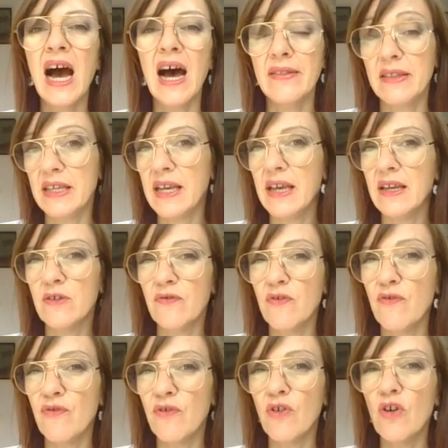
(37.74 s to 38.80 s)
at the end of
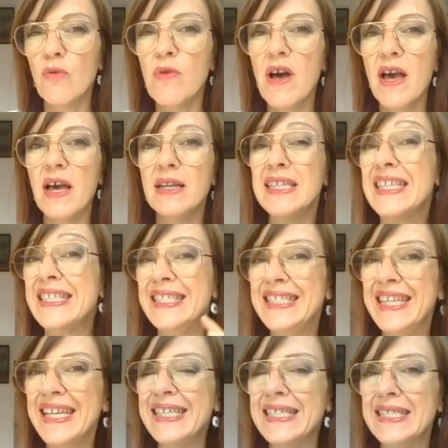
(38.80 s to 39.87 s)
the verb
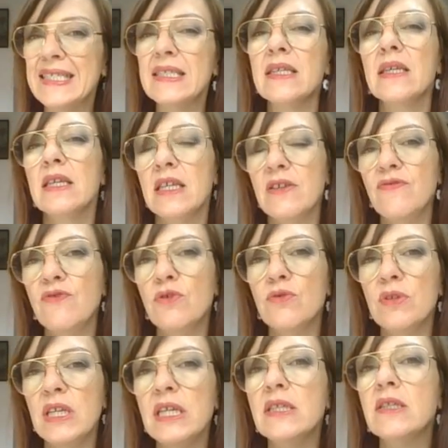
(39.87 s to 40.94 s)
and didn't if
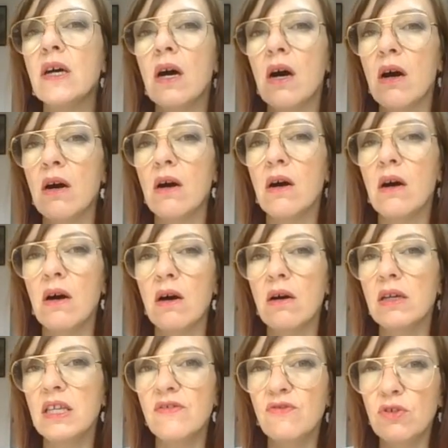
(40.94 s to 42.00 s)
you need
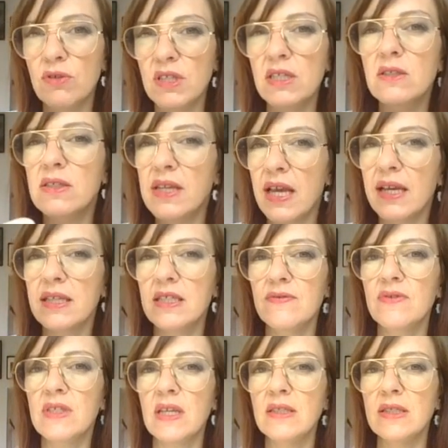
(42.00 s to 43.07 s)
a
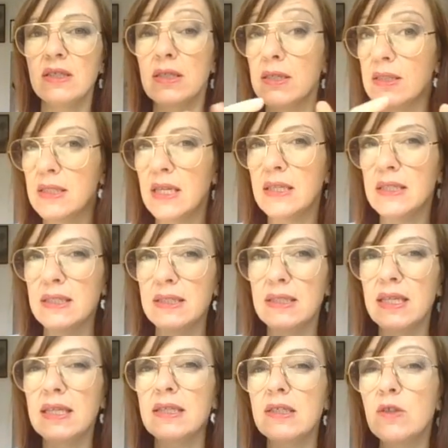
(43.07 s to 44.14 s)
negative sentence.
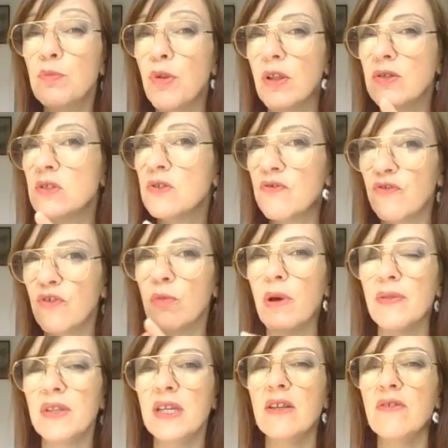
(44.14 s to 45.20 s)
Didn't plus the verb
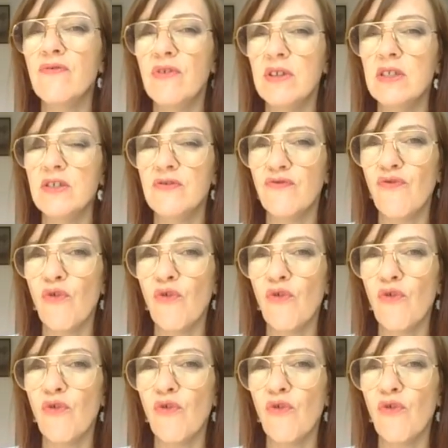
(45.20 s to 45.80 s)
at the infinitive